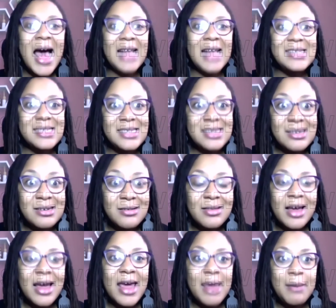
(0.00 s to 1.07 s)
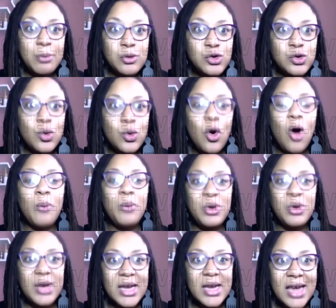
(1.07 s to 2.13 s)
and still they're able to
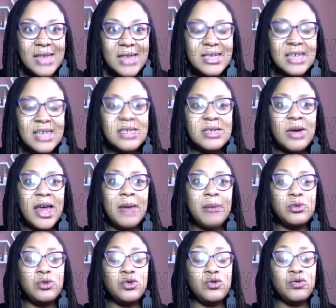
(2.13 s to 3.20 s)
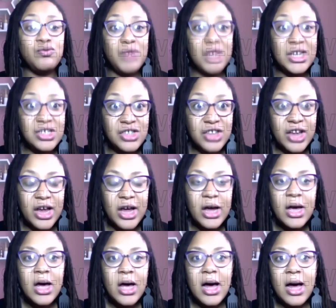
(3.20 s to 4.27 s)
communicate. They're still able to reach their